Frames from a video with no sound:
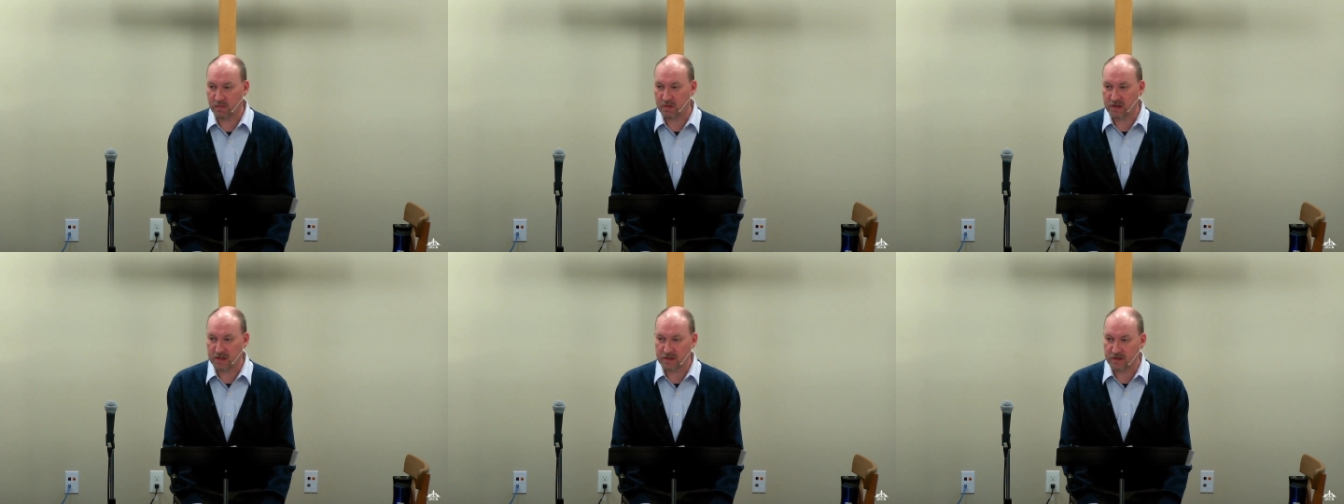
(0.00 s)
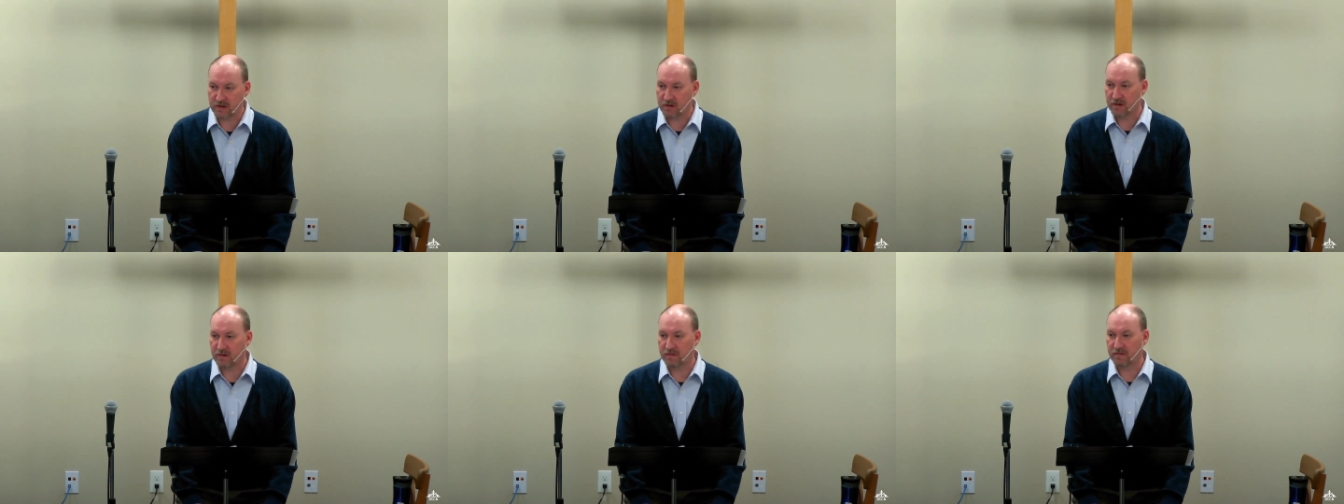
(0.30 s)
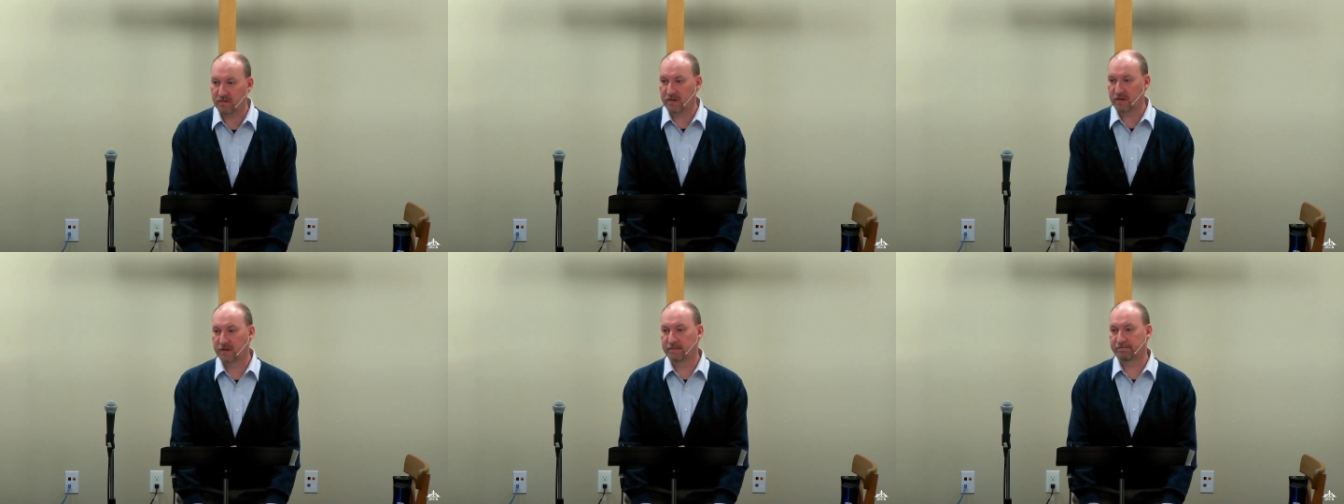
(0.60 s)
served.
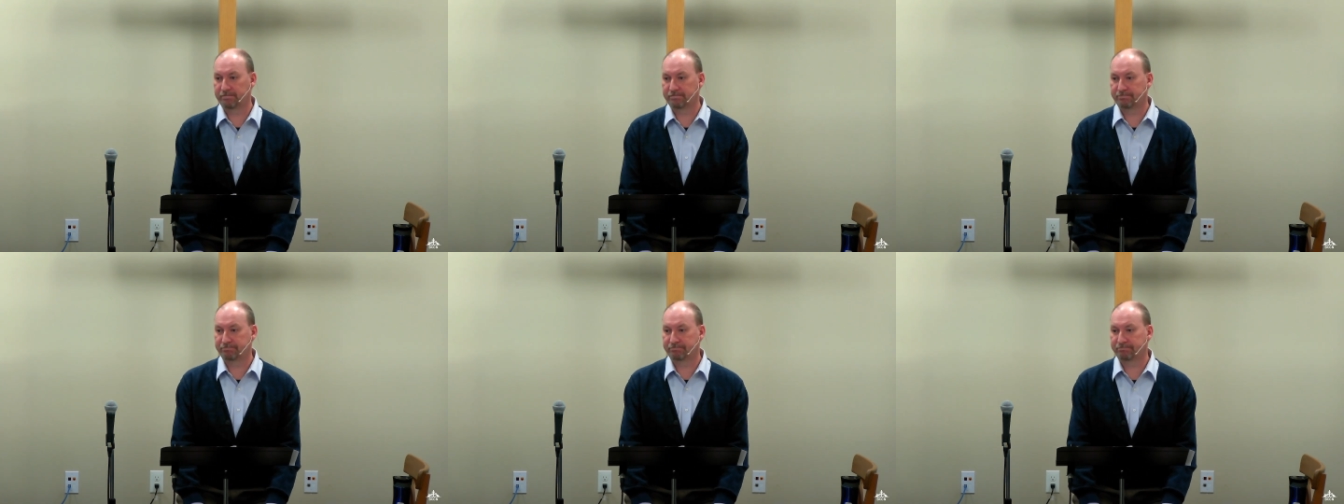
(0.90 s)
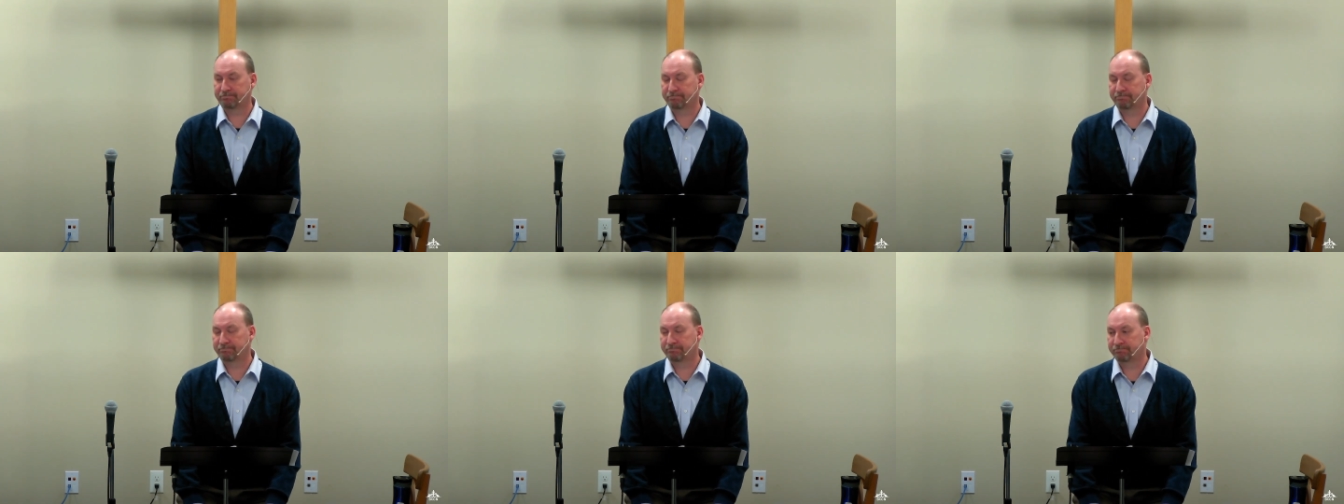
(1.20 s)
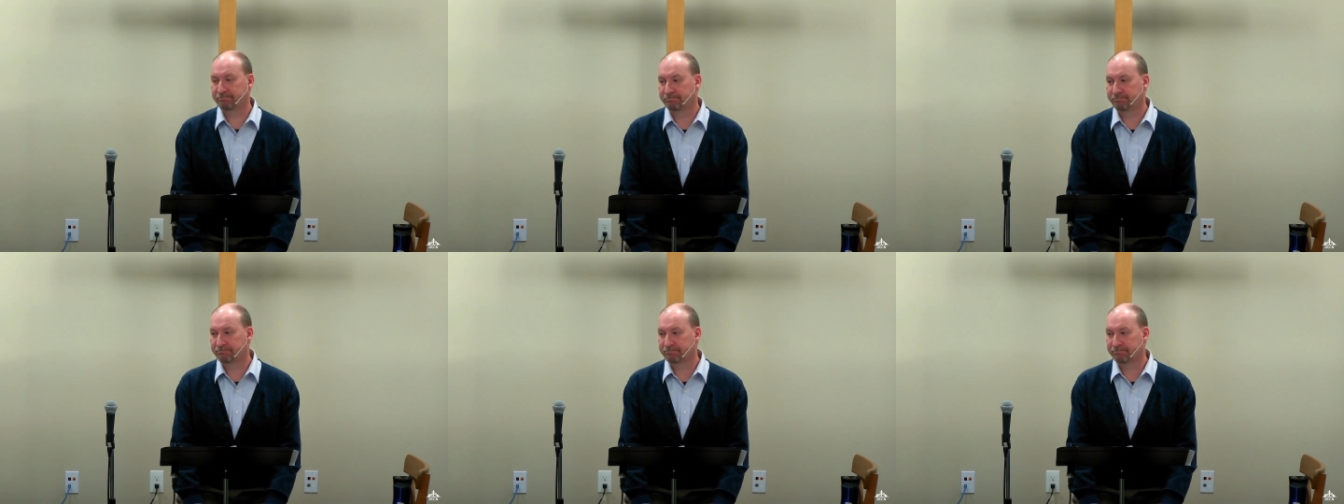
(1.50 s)

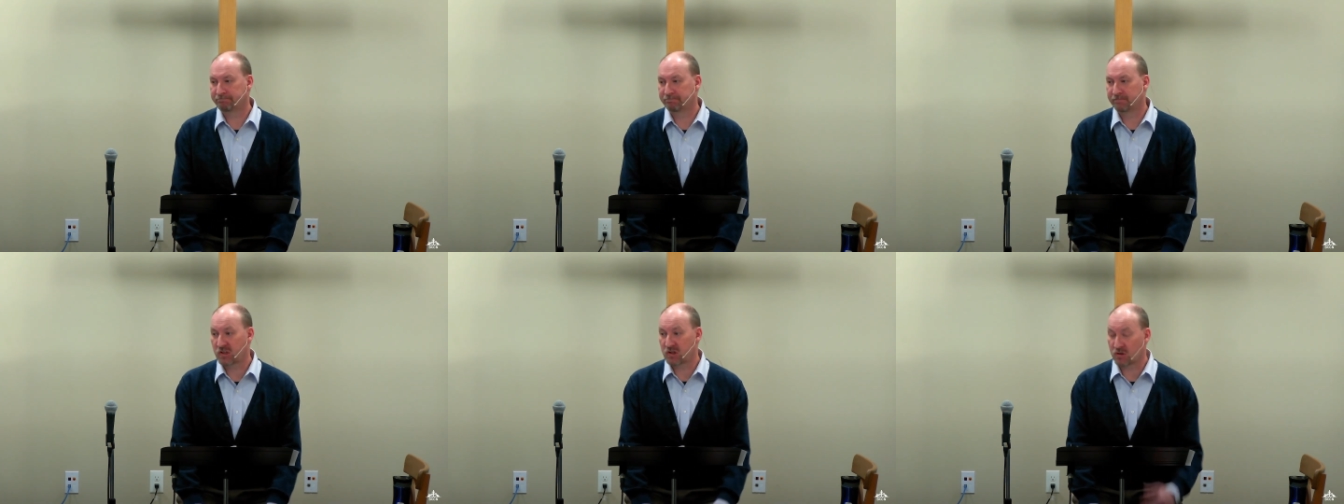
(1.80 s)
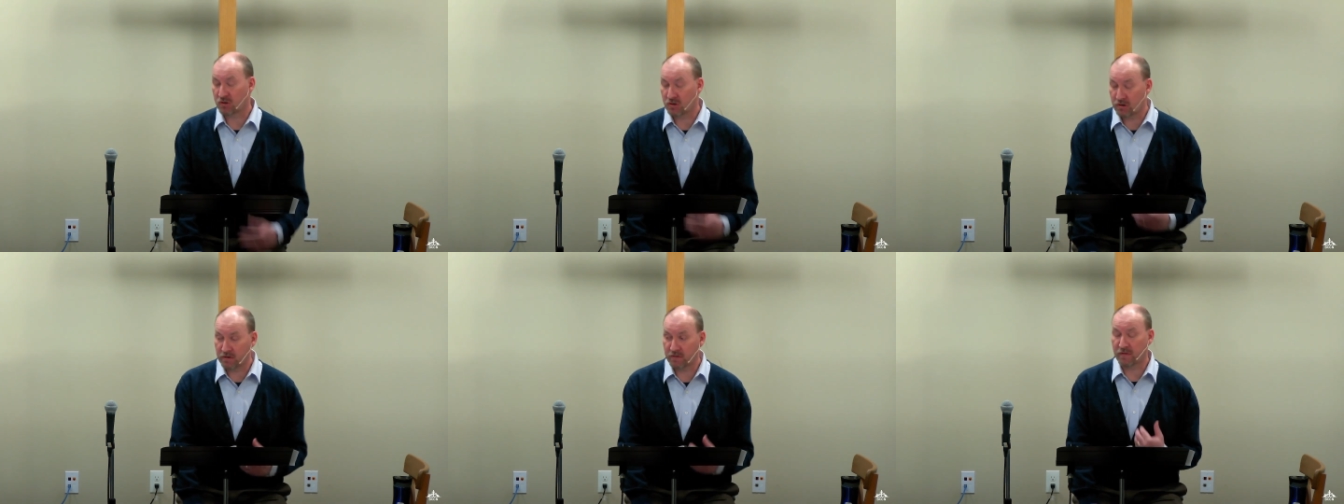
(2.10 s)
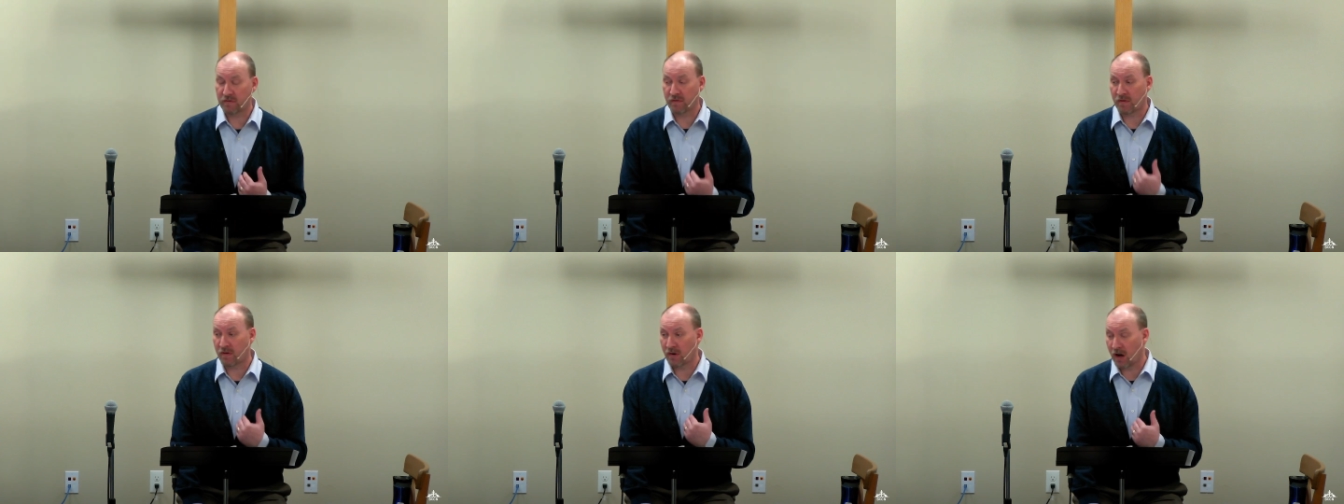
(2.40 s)
Served
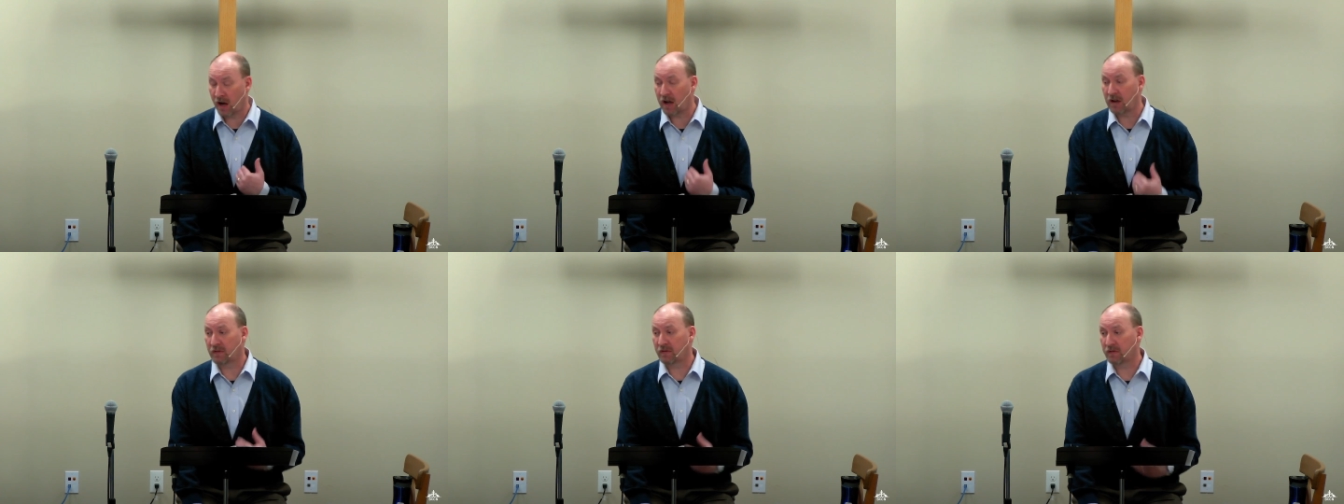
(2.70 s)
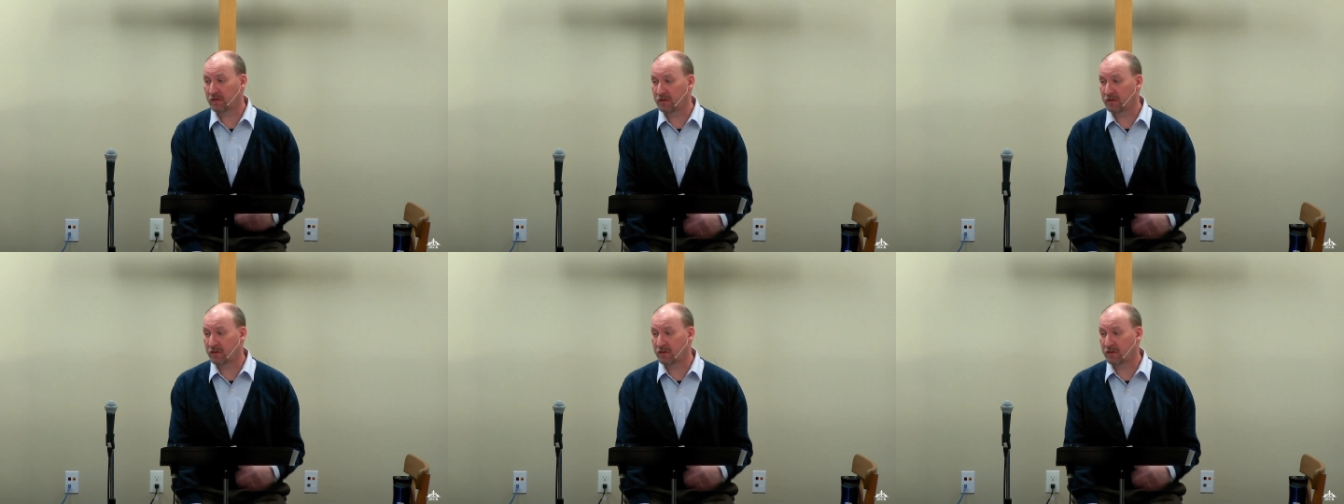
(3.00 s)
for us,